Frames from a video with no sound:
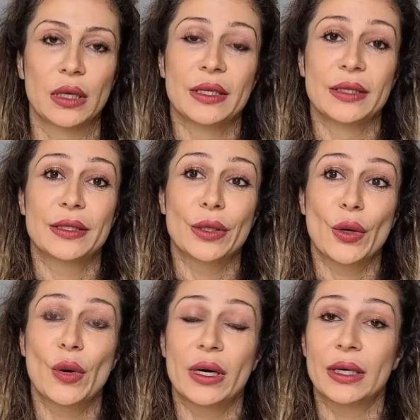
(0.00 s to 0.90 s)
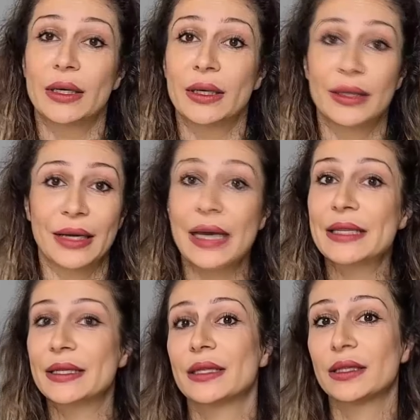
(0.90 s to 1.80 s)
So guys,
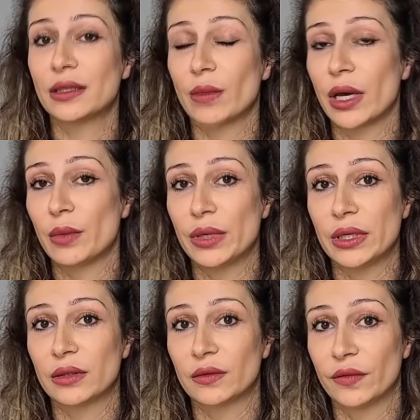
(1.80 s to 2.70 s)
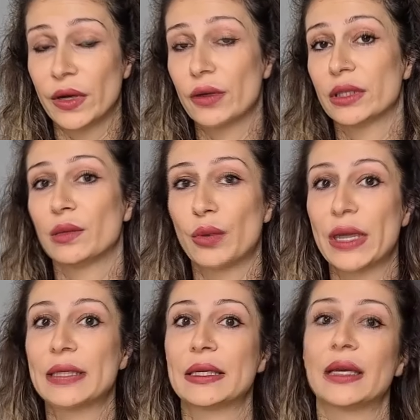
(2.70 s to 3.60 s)
this is in my opinion very
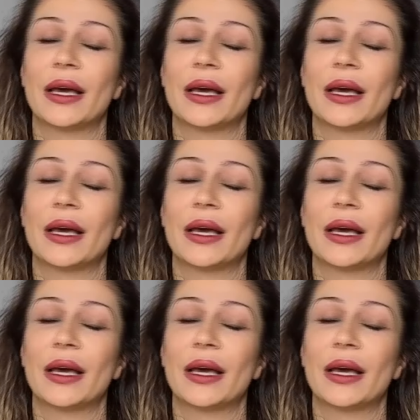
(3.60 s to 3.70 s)
depressing,